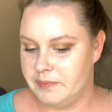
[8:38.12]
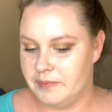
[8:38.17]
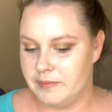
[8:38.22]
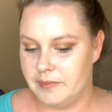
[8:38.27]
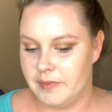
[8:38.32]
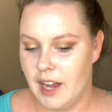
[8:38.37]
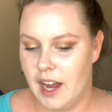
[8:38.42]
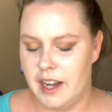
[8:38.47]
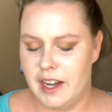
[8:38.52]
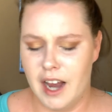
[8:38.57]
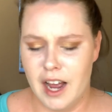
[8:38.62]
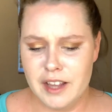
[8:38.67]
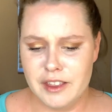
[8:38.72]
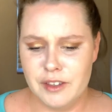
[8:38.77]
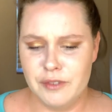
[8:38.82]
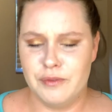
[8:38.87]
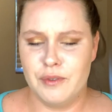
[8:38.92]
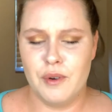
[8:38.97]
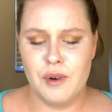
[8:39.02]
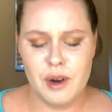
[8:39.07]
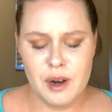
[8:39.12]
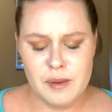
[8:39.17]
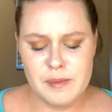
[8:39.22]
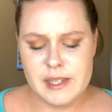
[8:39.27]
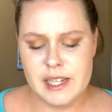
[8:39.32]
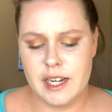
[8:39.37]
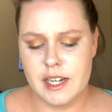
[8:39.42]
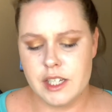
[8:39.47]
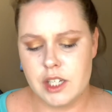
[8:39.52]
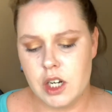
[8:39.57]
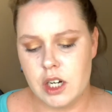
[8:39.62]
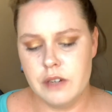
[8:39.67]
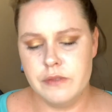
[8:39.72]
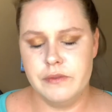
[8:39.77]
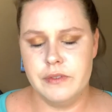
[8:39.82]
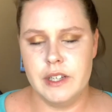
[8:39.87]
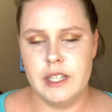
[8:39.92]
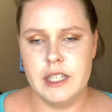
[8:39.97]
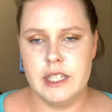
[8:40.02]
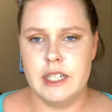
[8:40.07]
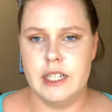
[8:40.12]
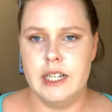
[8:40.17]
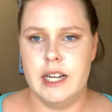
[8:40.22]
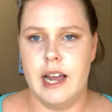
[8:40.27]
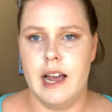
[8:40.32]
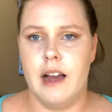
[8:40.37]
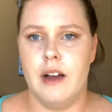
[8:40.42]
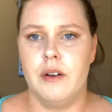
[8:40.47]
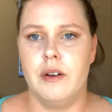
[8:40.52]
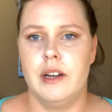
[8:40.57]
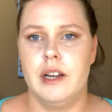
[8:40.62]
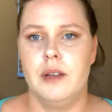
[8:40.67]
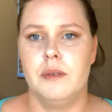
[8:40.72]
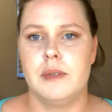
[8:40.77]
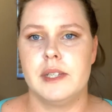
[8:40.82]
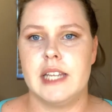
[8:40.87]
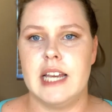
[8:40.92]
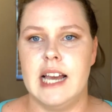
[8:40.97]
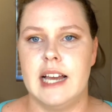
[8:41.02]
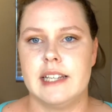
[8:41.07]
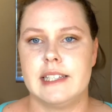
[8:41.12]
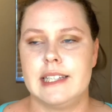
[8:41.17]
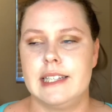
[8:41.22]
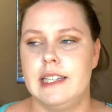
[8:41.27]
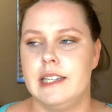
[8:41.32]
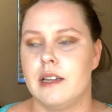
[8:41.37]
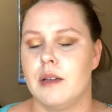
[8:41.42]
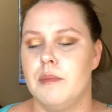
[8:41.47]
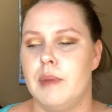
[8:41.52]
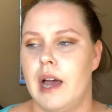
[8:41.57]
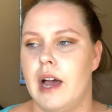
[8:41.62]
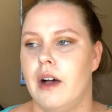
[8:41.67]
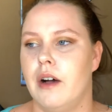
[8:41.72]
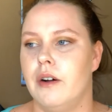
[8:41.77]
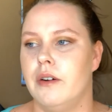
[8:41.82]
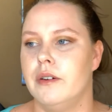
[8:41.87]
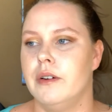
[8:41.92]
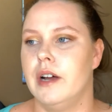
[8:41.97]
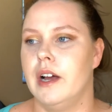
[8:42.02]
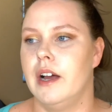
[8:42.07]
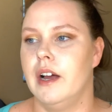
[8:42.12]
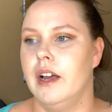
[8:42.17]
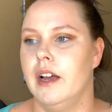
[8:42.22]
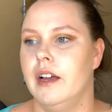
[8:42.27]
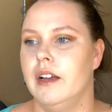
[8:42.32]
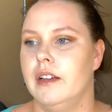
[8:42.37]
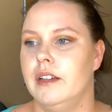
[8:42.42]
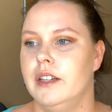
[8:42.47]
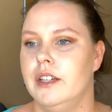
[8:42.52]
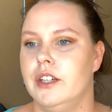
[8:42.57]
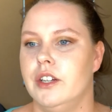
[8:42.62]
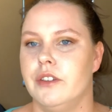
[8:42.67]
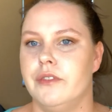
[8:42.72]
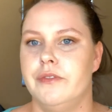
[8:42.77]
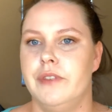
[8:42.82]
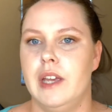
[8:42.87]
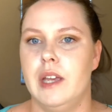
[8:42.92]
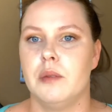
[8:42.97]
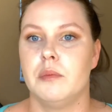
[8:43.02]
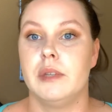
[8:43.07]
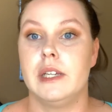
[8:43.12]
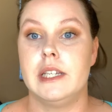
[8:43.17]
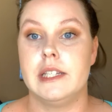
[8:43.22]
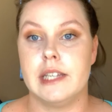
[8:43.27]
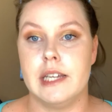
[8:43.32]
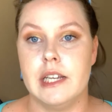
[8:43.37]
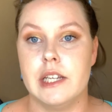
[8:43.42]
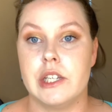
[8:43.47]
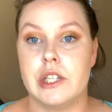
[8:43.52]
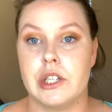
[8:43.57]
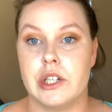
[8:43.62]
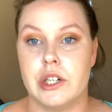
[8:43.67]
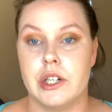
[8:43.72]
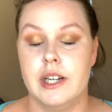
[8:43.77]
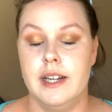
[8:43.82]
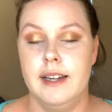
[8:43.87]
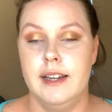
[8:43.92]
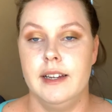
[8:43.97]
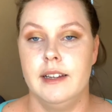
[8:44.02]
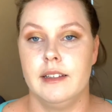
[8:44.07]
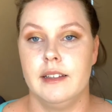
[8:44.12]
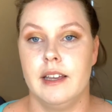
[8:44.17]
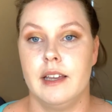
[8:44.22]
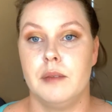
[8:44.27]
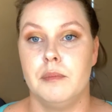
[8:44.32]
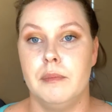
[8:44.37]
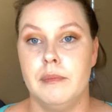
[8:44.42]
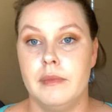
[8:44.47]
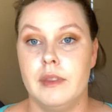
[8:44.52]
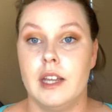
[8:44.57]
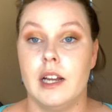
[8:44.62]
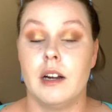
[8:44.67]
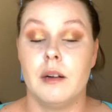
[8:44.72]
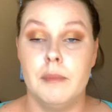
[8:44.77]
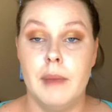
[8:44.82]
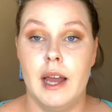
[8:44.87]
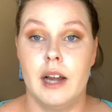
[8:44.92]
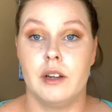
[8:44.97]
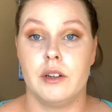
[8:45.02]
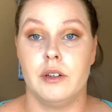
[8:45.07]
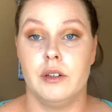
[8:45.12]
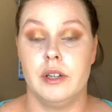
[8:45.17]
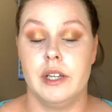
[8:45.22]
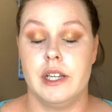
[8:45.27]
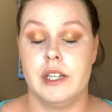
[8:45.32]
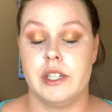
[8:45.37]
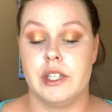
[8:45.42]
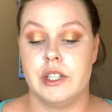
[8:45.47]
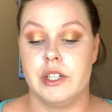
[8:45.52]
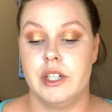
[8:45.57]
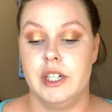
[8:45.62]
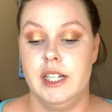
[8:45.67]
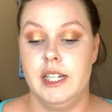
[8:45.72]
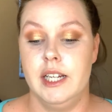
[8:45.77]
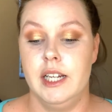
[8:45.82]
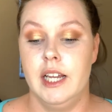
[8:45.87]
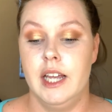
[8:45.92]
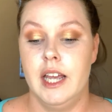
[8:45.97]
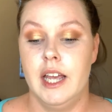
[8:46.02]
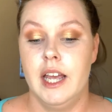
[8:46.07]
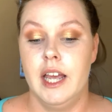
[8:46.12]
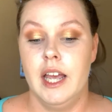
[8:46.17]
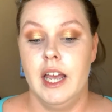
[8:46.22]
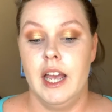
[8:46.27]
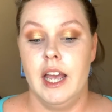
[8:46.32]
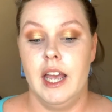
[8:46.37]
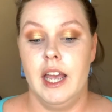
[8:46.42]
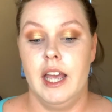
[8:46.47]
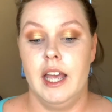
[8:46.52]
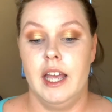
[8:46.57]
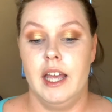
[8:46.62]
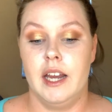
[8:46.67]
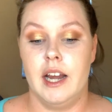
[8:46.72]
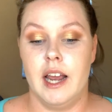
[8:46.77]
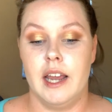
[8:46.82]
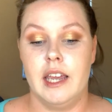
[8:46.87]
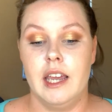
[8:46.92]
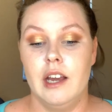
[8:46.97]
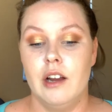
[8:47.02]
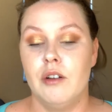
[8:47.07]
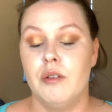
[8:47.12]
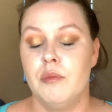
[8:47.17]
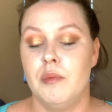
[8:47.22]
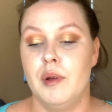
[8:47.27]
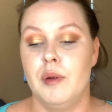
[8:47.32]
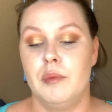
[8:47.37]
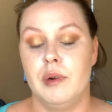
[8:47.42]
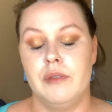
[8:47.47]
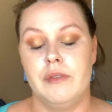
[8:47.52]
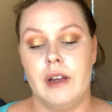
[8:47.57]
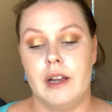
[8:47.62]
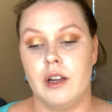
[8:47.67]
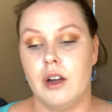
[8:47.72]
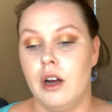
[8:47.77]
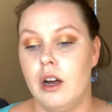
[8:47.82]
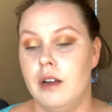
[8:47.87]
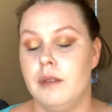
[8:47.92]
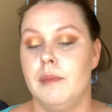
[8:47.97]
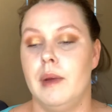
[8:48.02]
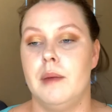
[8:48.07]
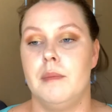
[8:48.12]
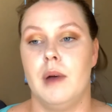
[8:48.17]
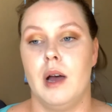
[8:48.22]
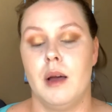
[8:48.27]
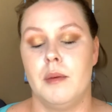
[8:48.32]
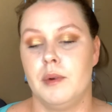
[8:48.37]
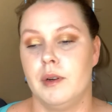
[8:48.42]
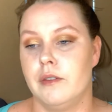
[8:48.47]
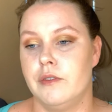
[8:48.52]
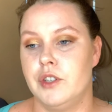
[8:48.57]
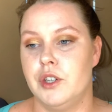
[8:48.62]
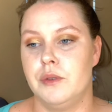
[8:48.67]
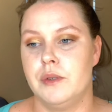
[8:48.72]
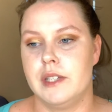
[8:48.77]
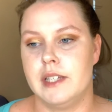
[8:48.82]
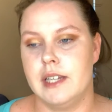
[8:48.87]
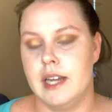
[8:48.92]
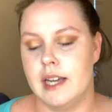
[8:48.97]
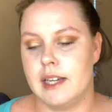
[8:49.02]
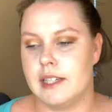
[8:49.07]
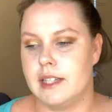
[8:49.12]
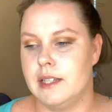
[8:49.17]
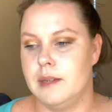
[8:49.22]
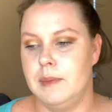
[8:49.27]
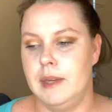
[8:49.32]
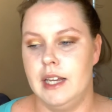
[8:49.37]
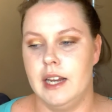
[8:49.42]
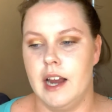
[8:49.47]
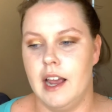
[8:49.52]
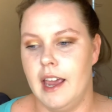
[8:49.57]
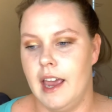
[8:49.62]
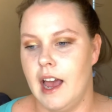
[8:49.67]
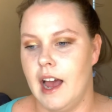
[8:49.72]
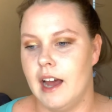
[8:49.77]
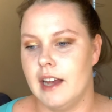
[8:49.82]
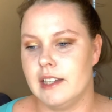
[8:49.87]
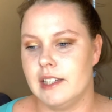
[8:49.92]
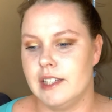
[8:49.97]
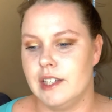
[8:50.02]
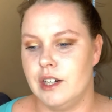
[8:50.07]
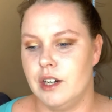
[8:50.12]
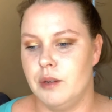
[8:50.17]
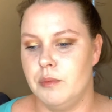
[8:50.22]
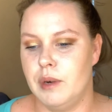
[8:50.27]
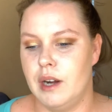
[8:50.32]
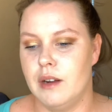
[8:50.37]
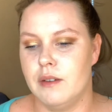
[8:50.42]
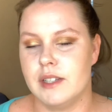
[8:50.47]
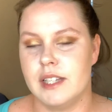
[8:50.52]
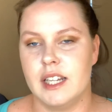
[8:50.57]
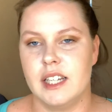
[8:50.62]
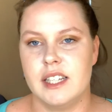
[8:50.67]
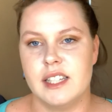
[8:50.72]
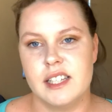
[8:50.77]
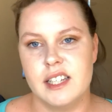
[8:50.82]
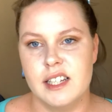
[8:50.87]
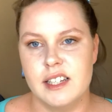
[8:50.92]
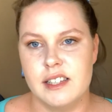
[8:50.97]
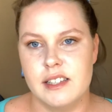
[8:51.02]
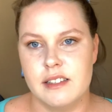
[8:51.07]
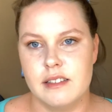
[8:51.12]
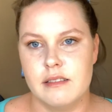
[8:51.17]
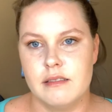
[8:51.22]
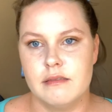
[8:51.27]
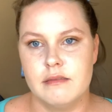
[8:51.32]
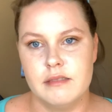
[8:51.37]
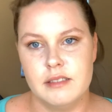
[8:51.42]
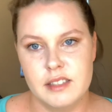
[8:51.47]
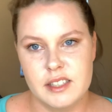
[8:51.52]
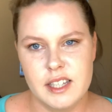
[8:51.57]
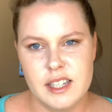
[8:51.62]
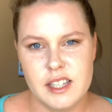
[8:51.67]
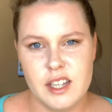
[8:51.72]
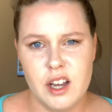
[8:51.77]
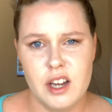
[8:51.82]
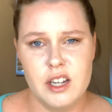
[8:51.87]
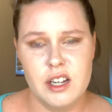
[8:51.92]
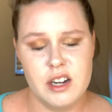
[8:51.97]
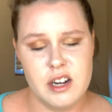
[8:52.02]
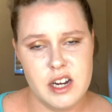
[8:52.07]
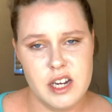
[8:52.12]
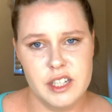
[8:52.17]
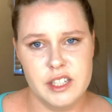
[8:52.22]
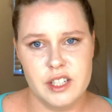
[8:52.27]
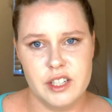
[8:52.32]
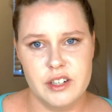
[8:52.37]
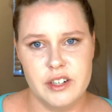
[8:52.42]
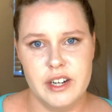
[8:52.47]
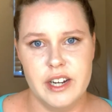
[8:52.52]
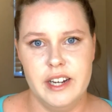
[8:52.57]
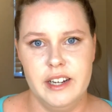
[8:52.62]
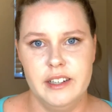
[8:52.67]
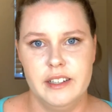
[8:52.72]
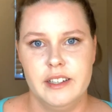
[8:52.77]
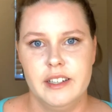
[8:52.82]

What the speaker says: I got the forms and I started filling it out, and it was asking about your family's history, like their medical history. And I can't remember if I called my mom or if she was next to me and I asked her, but I was like, is this on your history?